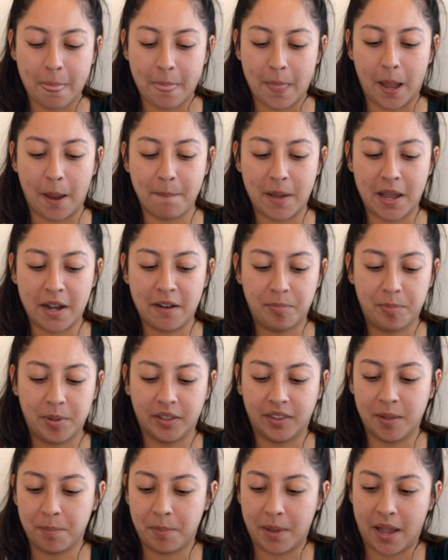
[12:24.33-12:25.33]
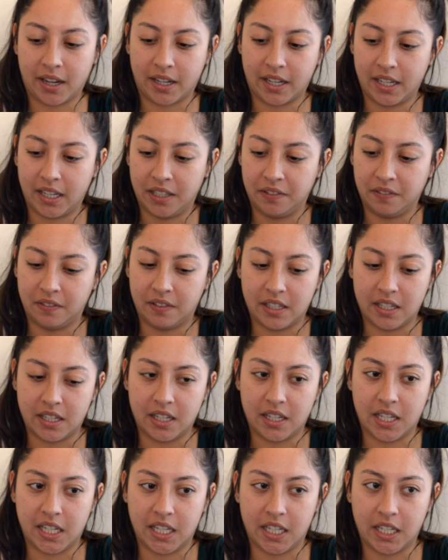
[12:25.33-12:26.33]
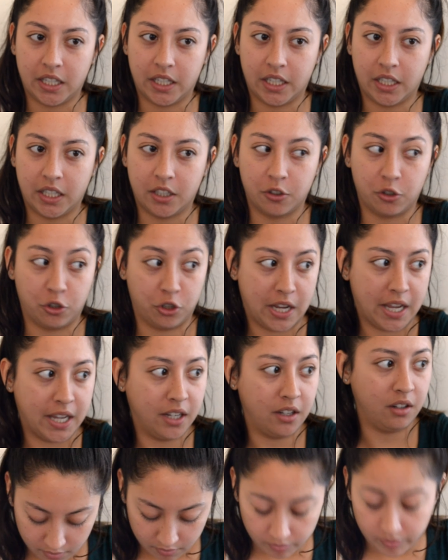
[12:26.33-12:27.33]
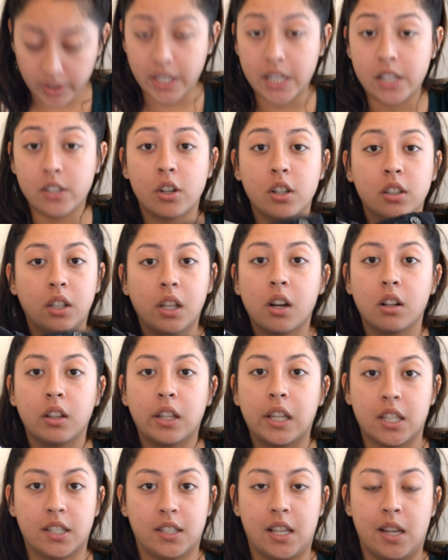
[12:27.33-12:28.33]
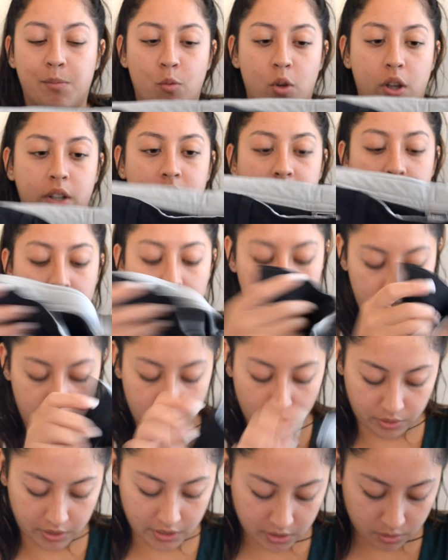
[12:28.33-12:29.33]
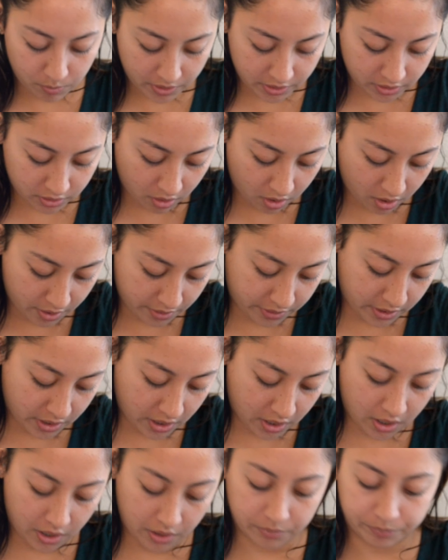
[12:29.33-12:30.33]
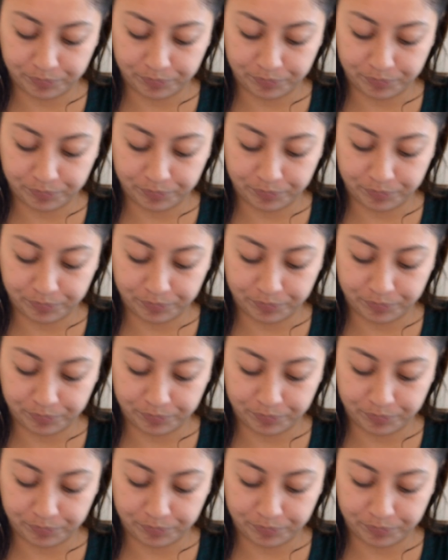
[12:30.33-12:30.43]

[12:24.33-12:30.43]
I might have put them back in the shed. These are literally the same ones. So these ones are the